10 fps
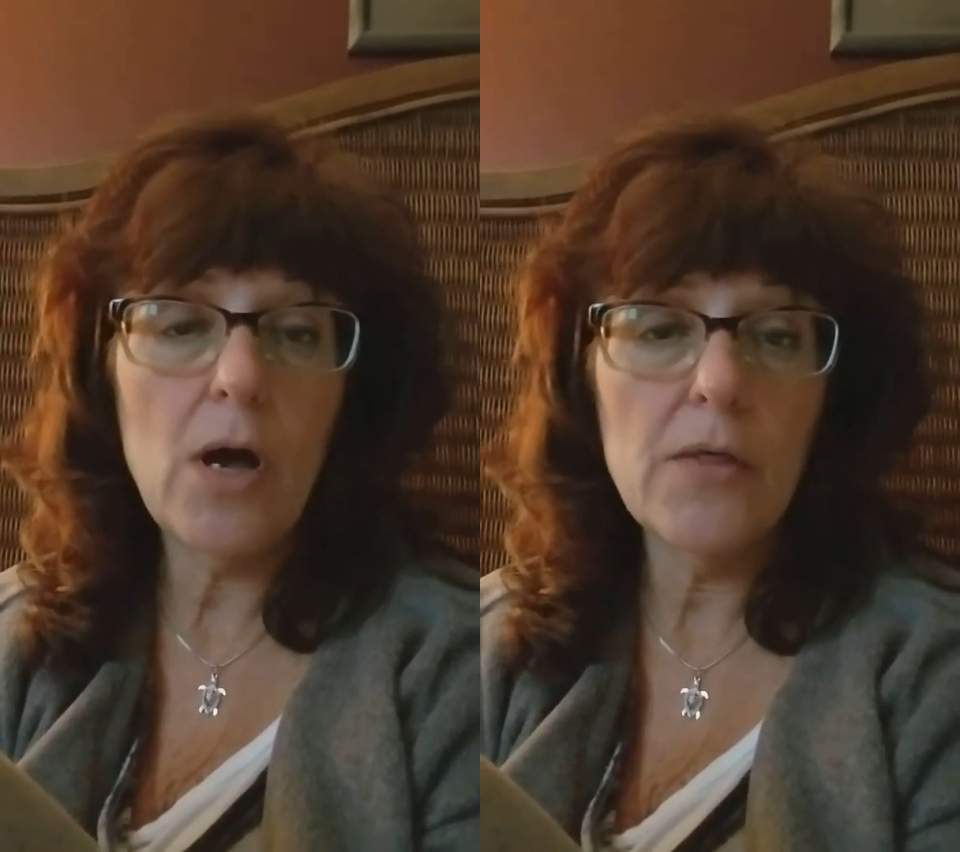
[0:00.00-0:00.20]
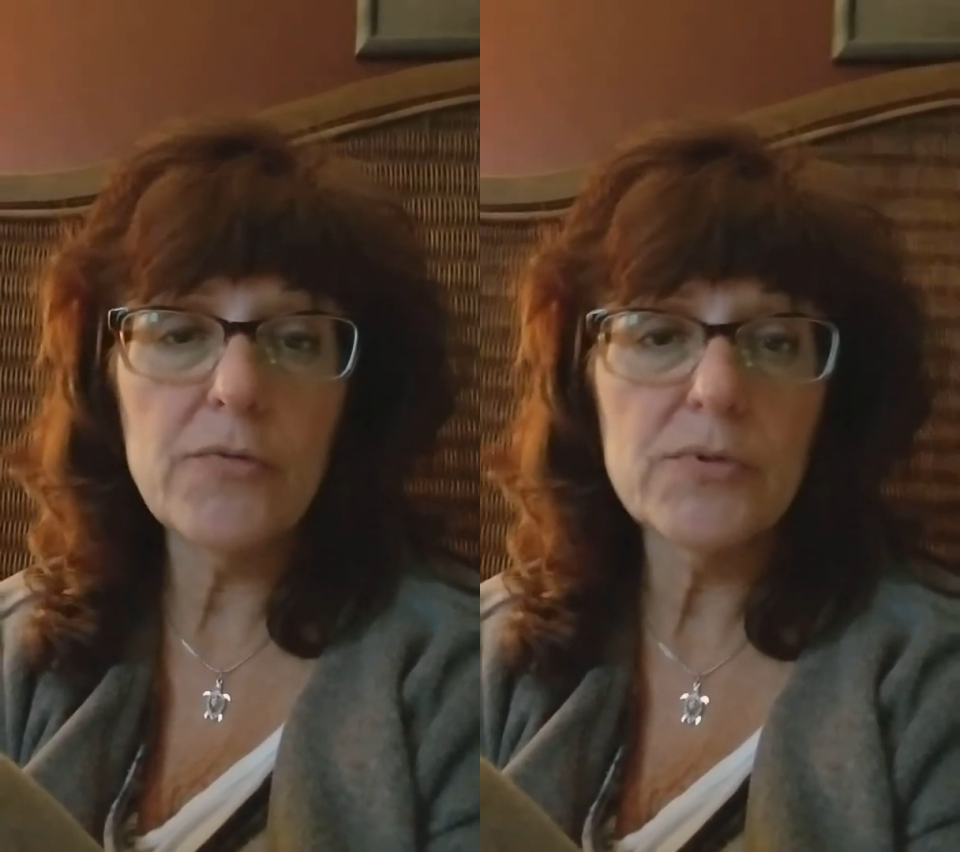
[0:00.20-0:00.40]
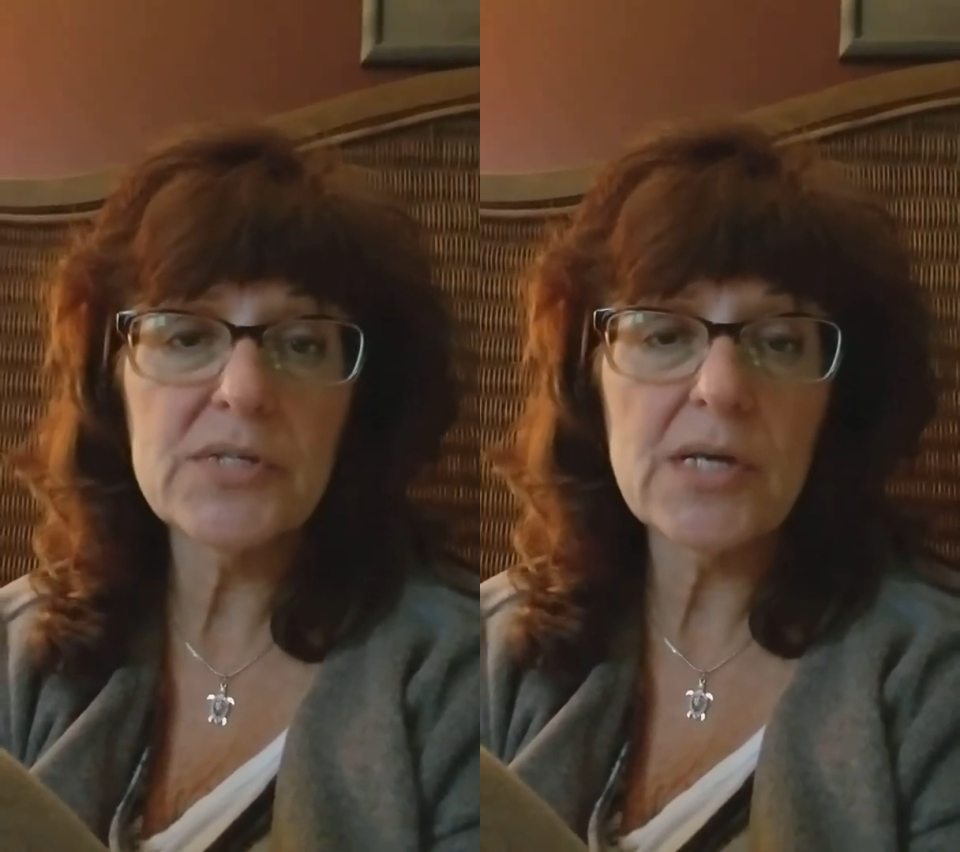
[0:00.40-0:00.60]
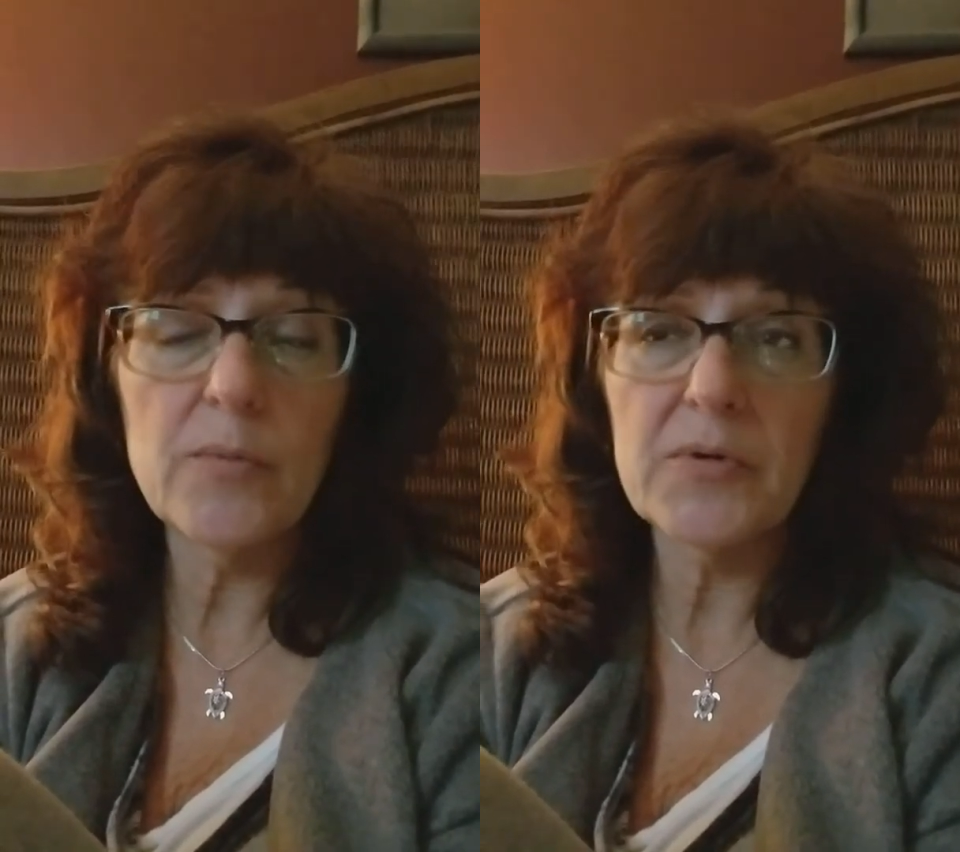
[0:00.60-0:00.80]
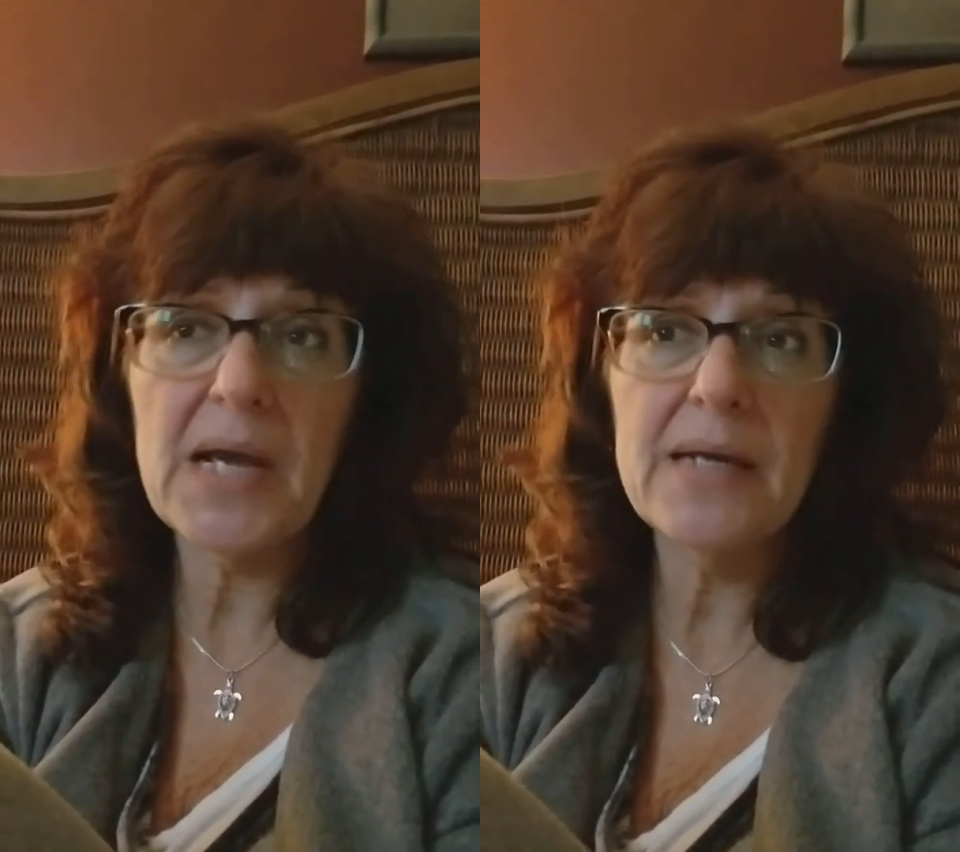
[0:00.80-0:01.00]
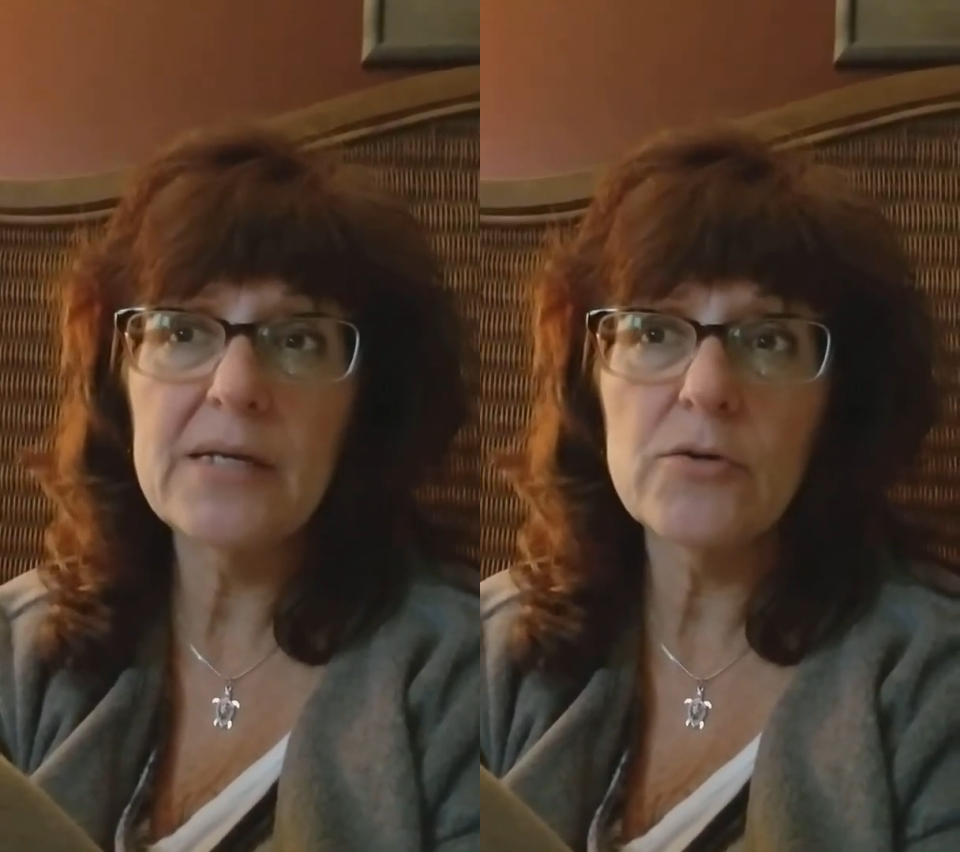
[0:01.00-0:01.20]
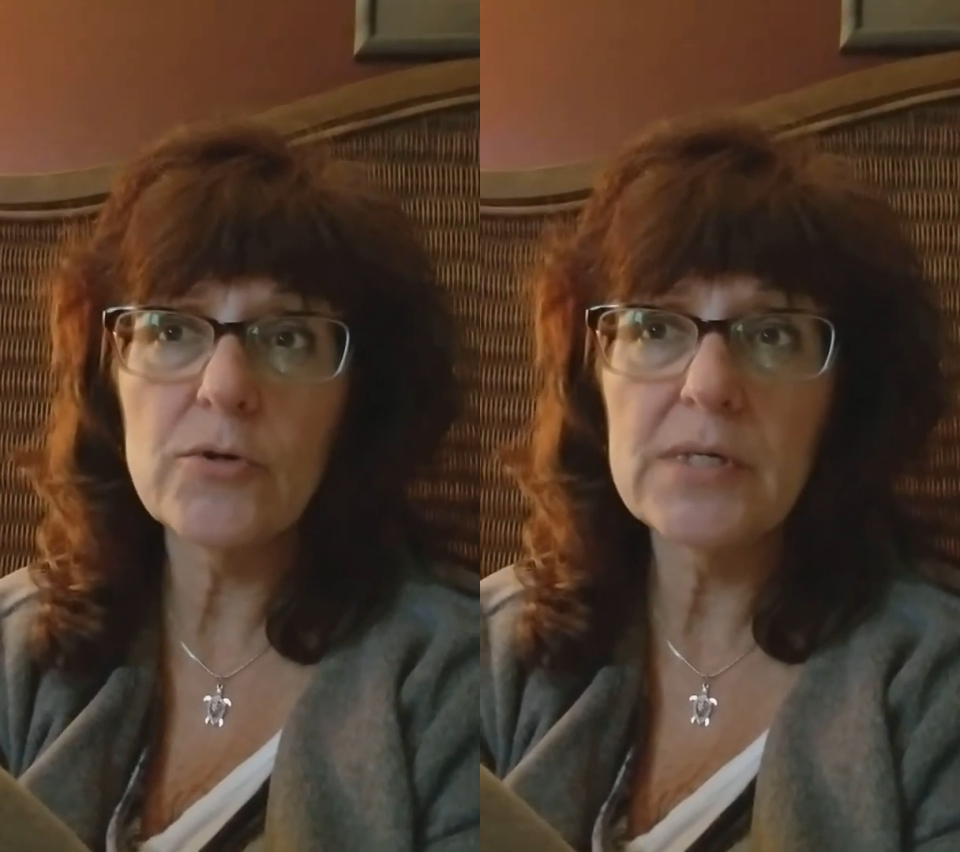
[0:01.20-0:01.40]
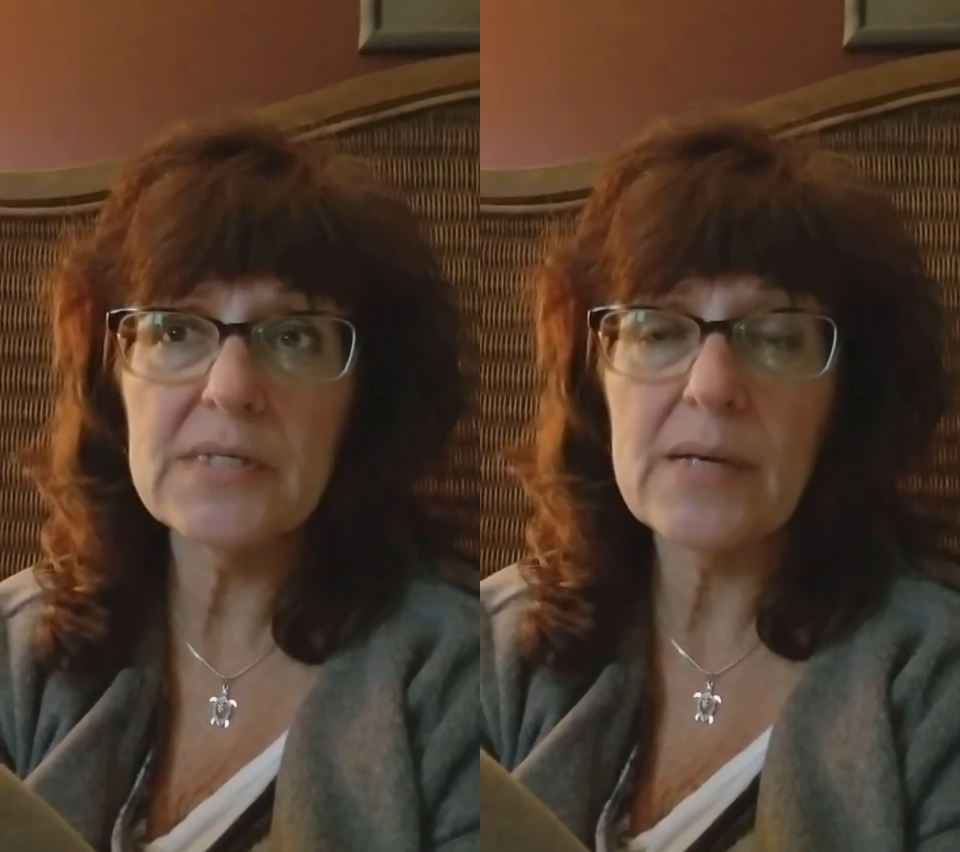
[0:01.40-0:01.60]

All through the summer, 90 degrees,